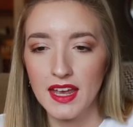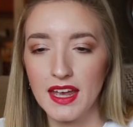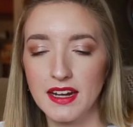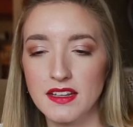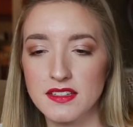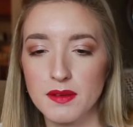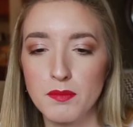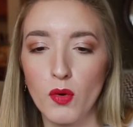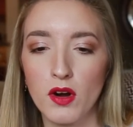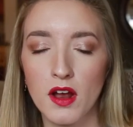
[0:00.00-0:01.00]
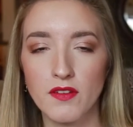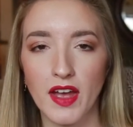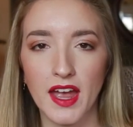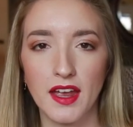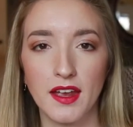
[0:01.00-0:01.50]
It is more of
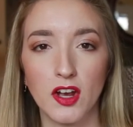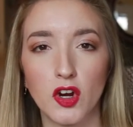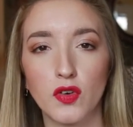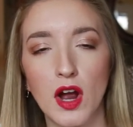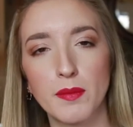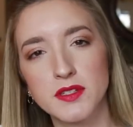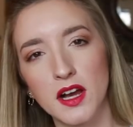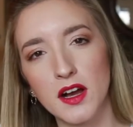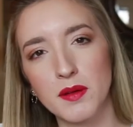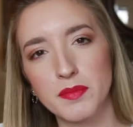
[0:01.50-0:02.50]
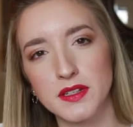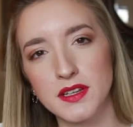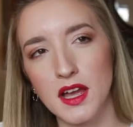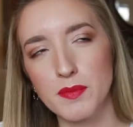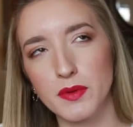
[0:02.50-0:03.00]
a crop top
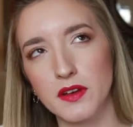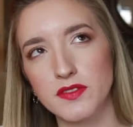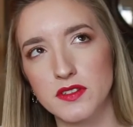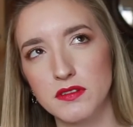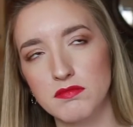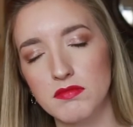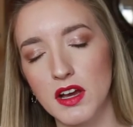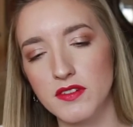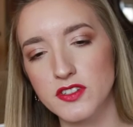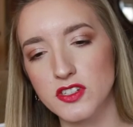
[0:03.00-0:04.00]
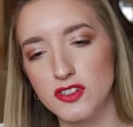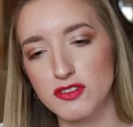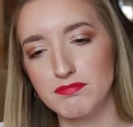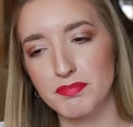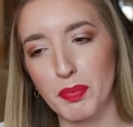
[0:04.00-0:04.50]
type of let